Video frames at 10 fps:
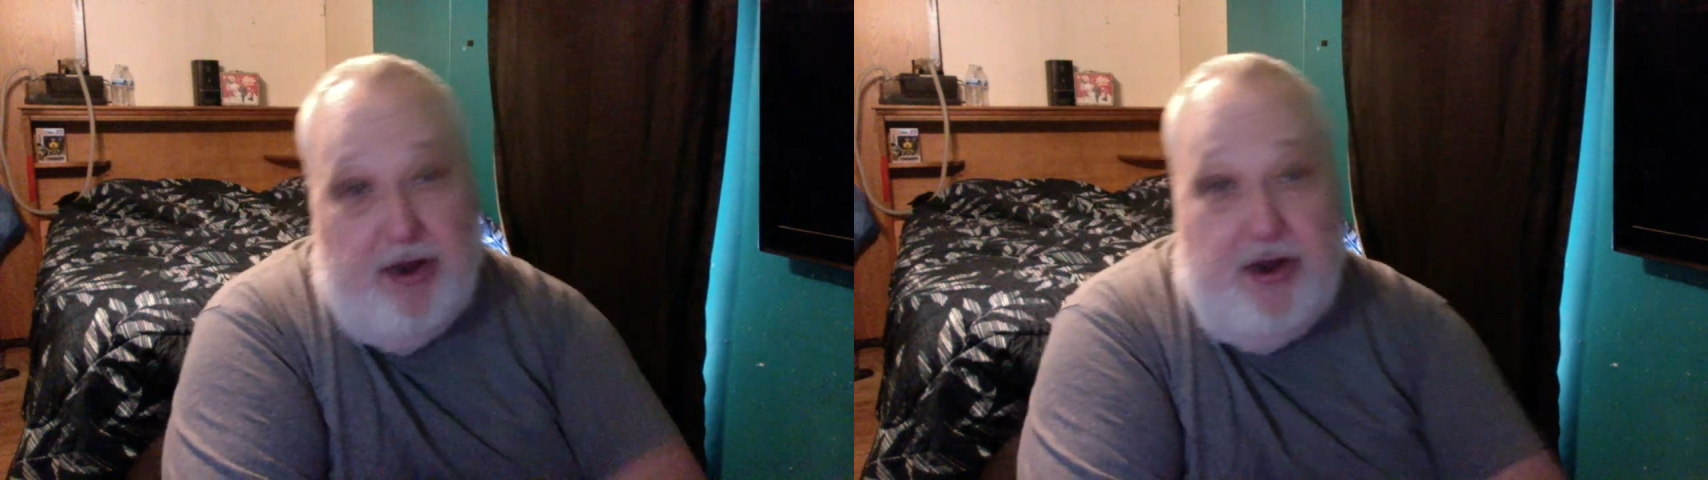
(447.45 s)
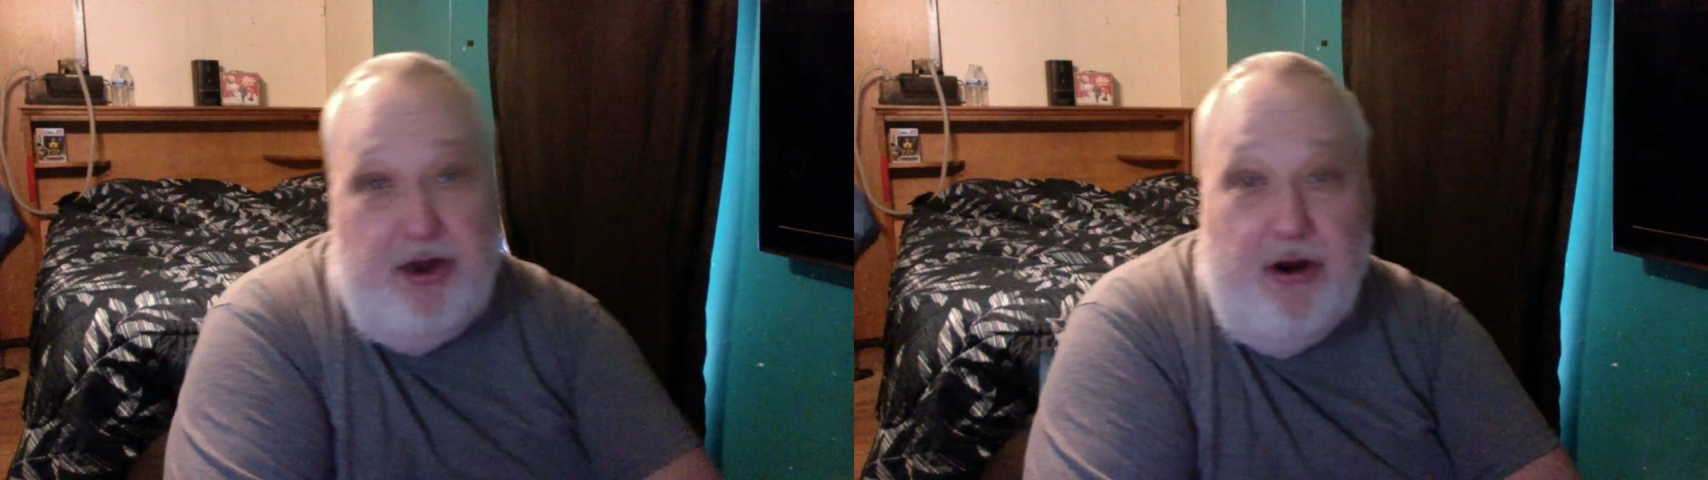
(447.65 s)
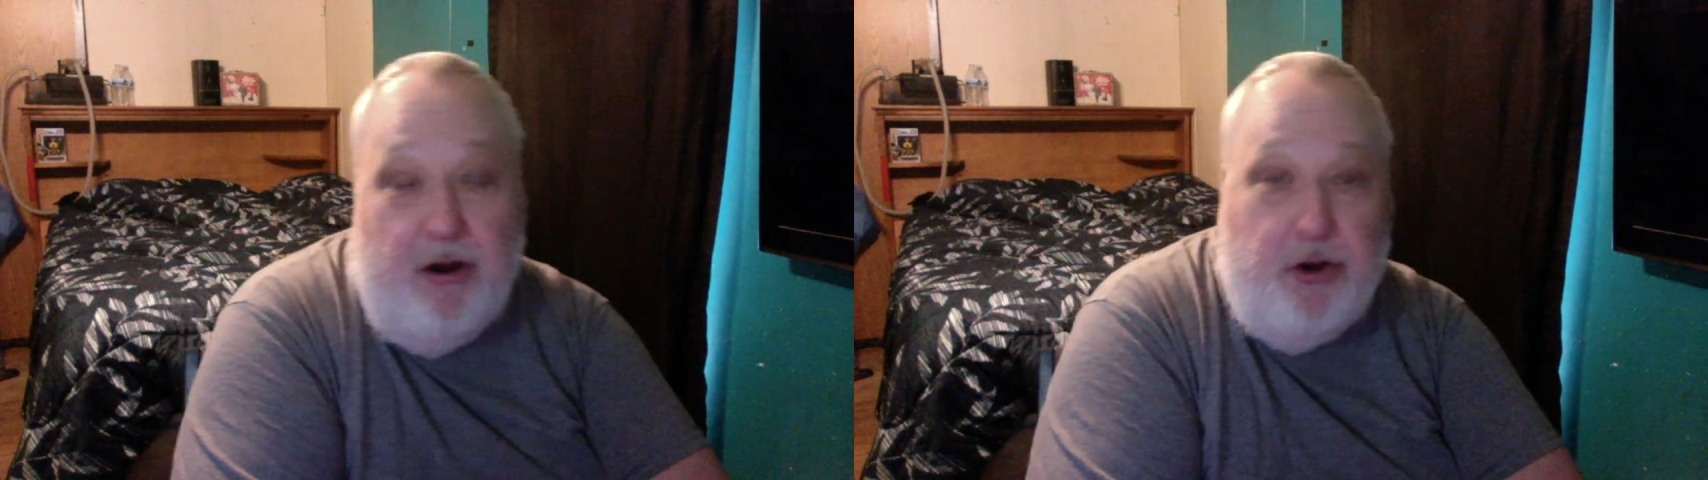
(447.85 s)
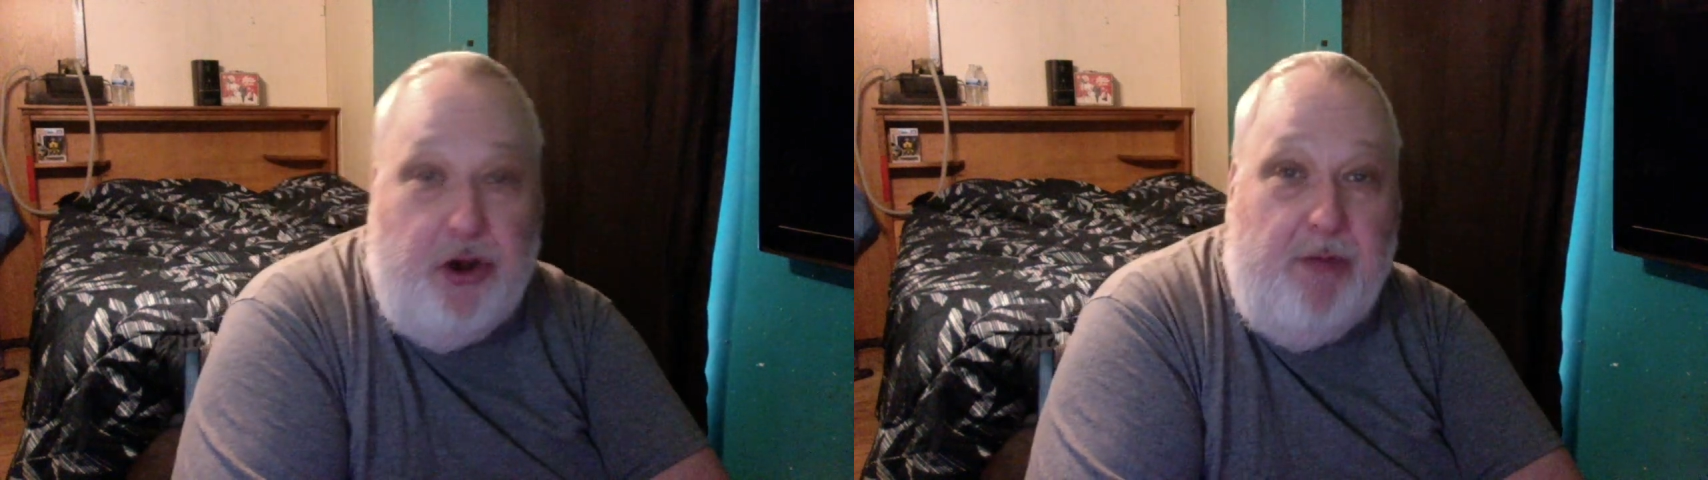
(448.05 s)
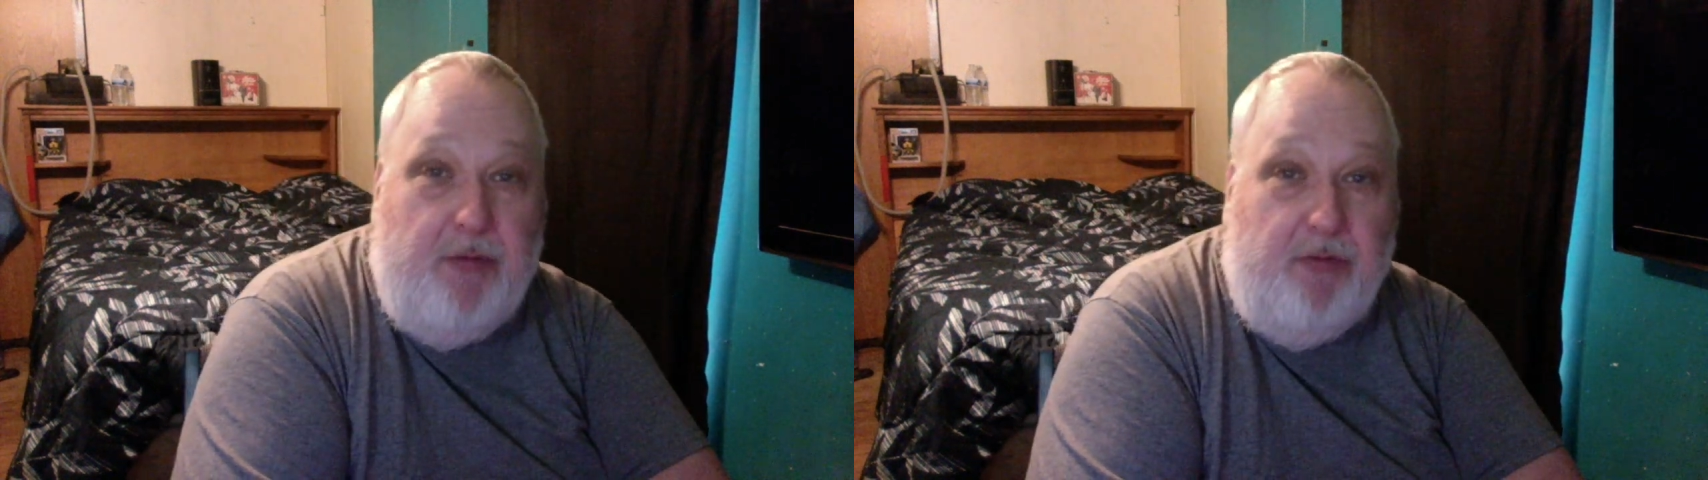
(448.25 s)
cigars
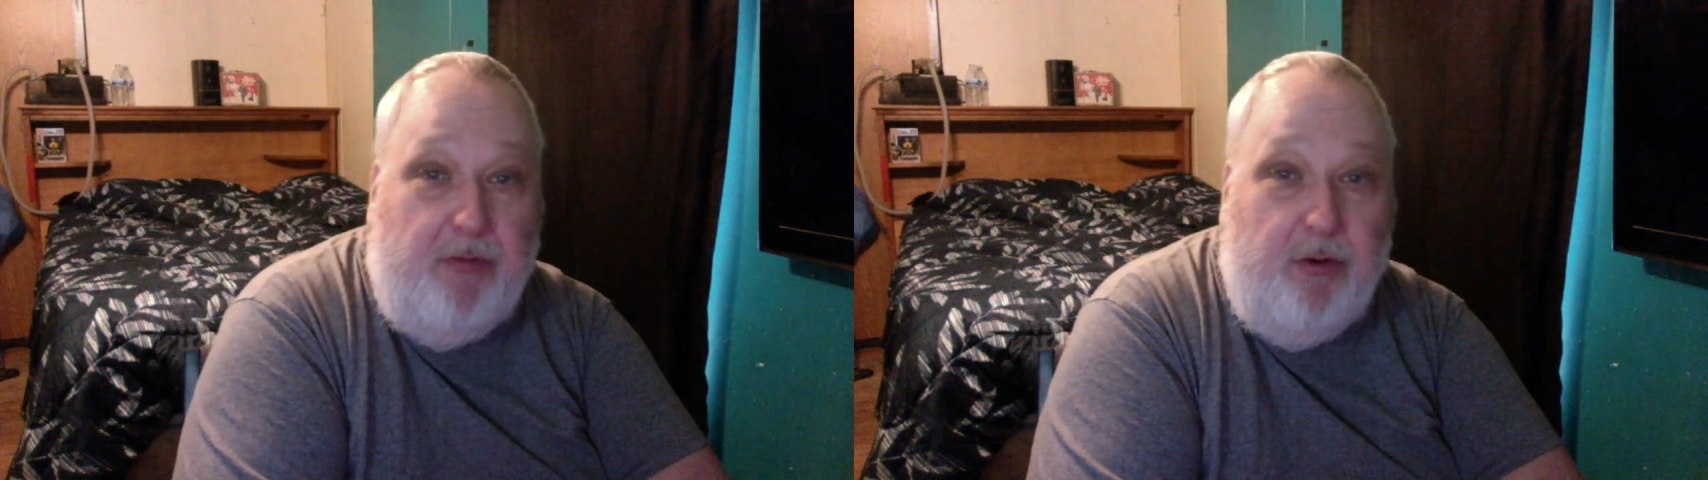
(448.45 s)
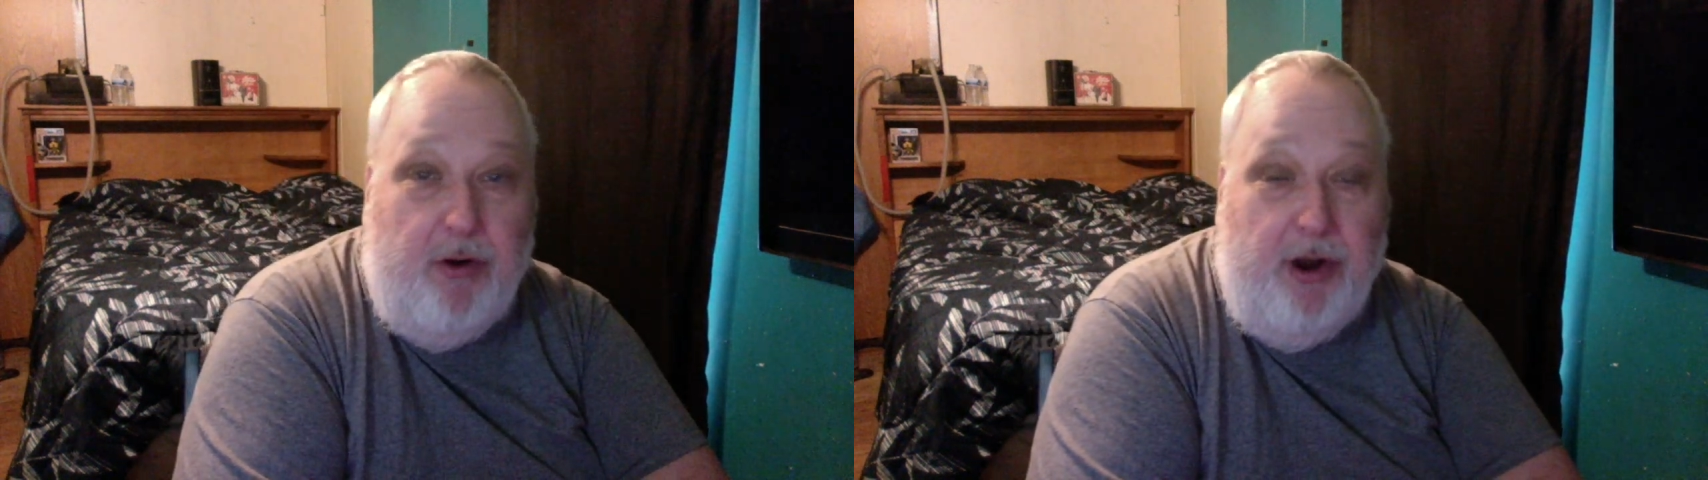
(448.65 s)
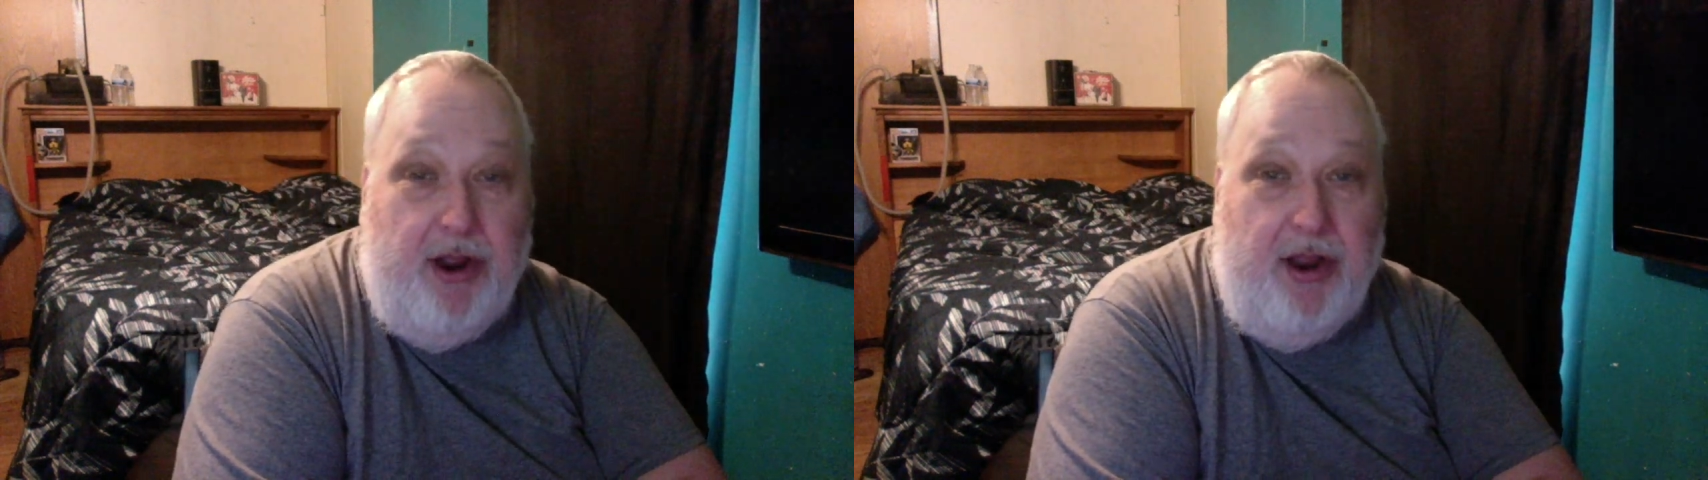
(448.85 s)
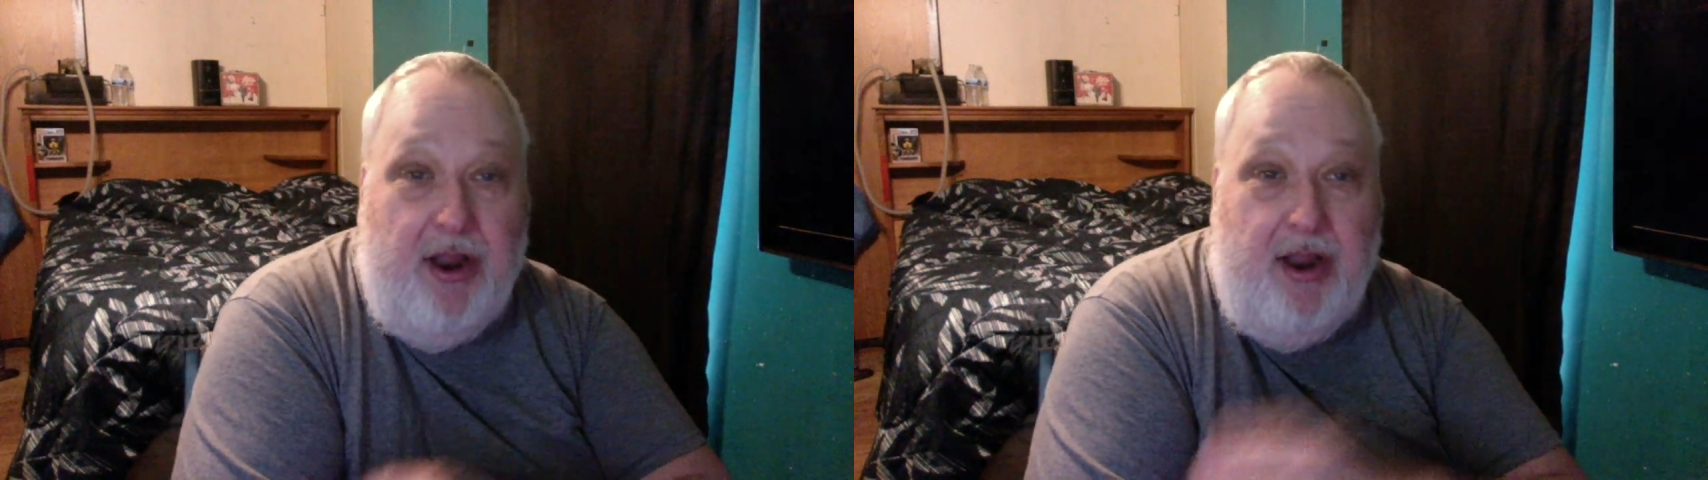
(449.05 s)
shipped to Florida.